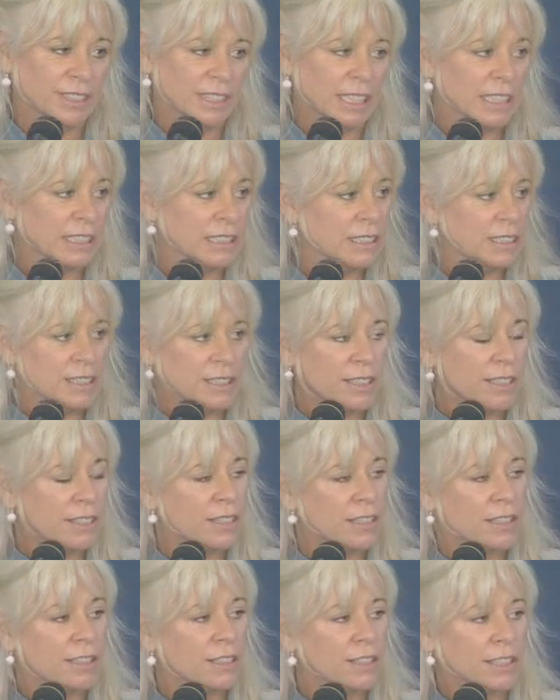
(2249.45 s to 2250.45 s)
And this
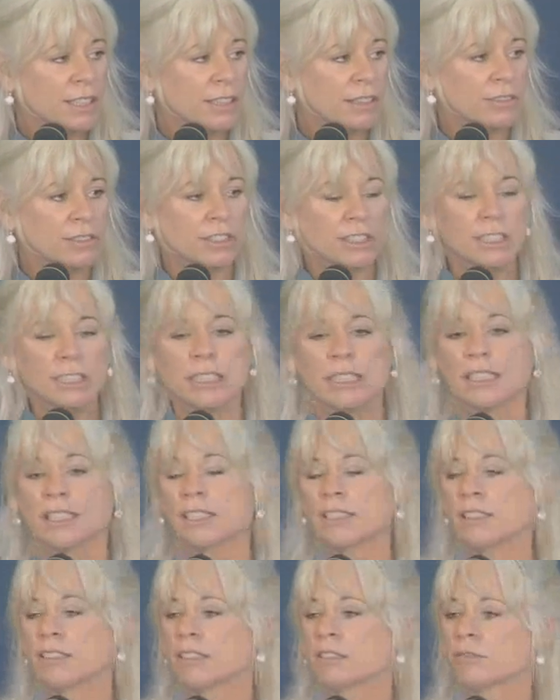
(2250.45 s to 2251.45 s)
is a discovery
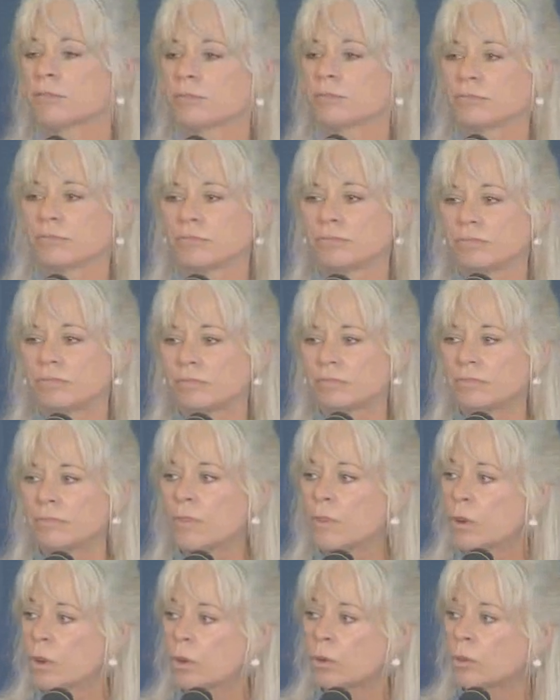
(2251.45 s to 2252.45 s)
that
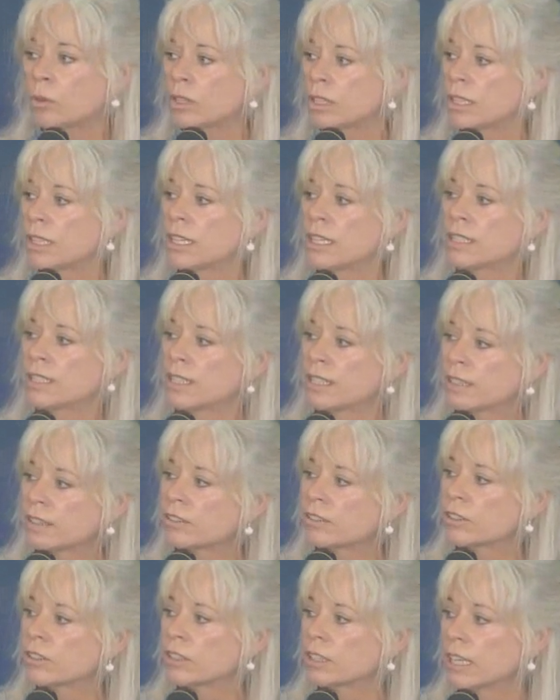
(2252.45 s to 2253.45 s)
no one has
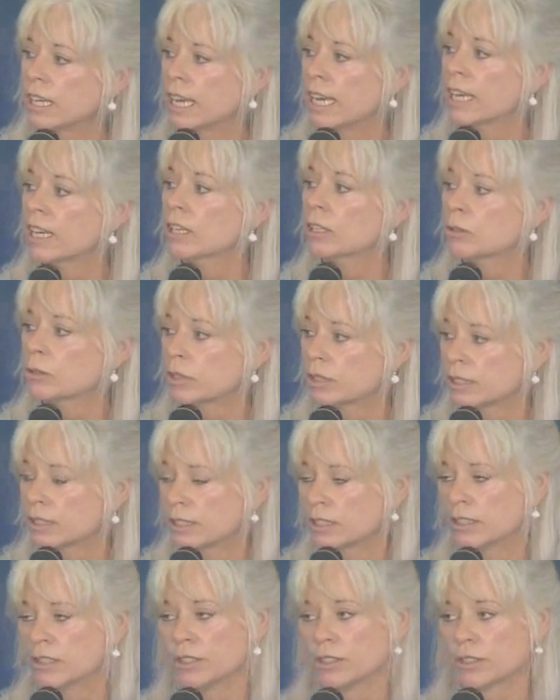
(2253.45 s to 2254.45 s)
ever
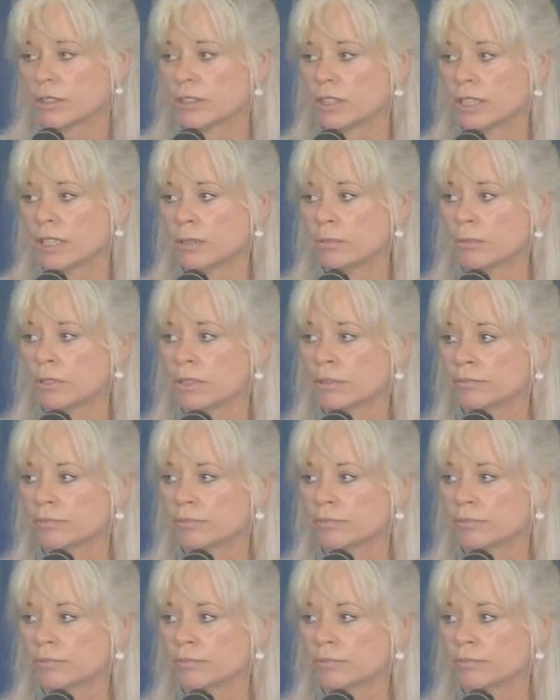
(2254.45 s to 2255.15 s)
adequately described,